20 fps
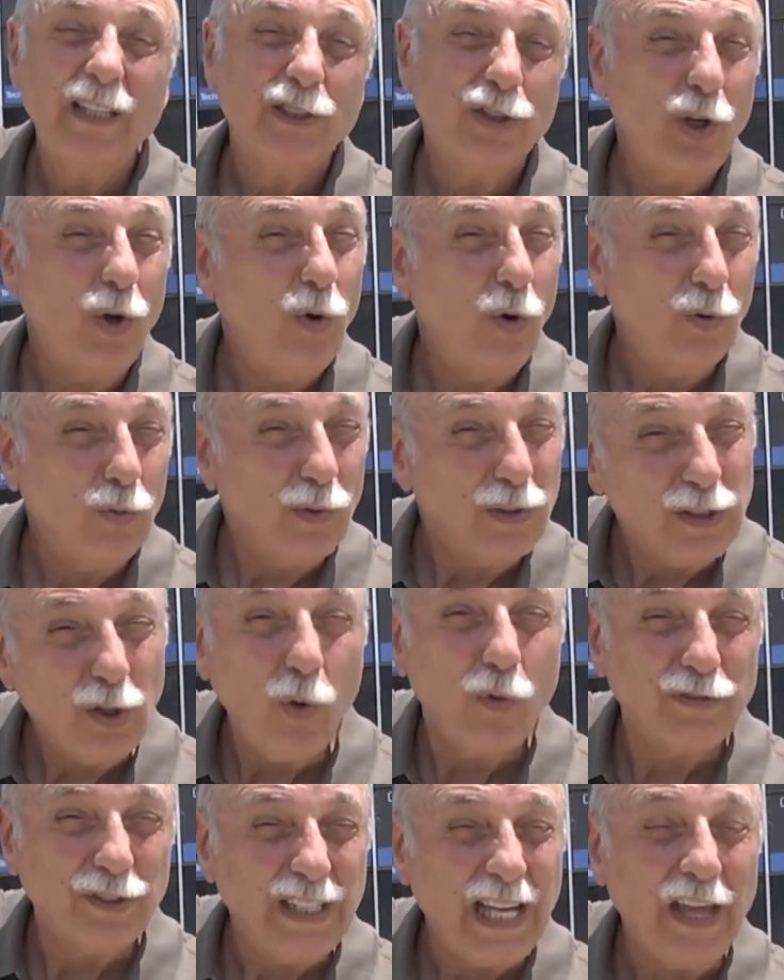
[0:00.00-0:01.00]
So
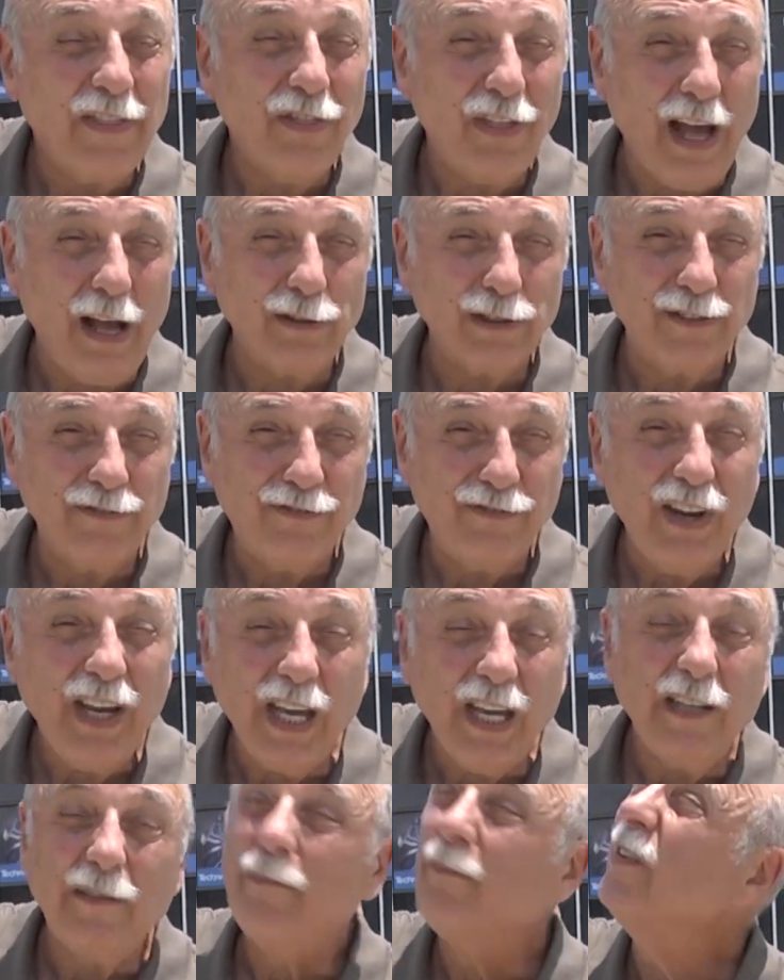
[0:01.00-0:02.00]
over 10,000
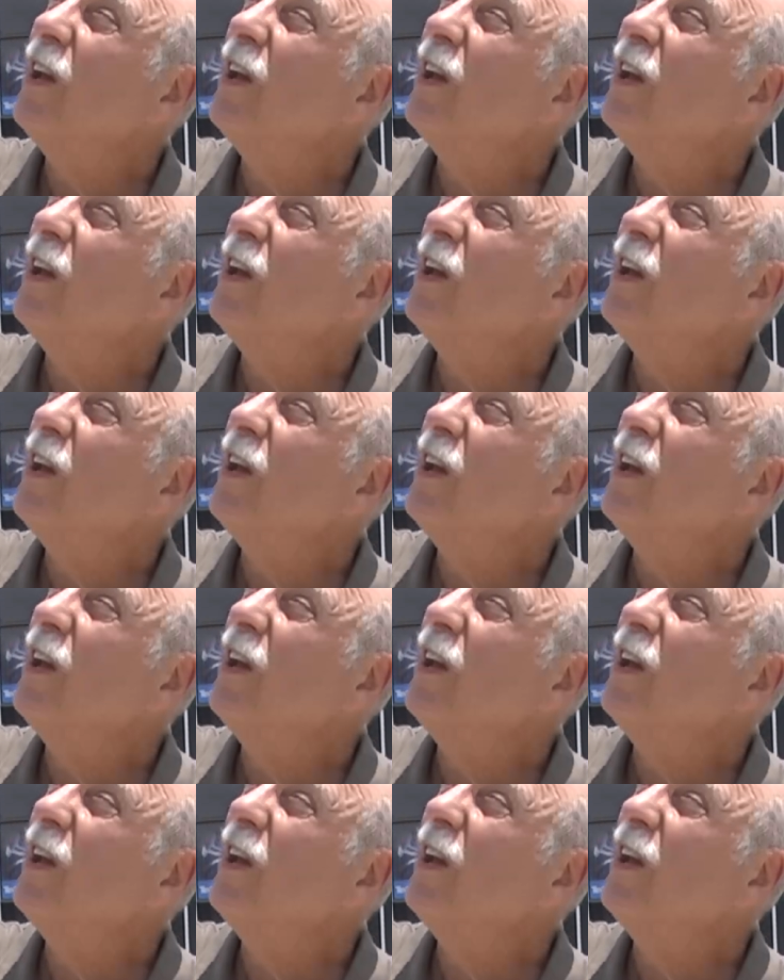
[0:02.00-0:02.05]
feet,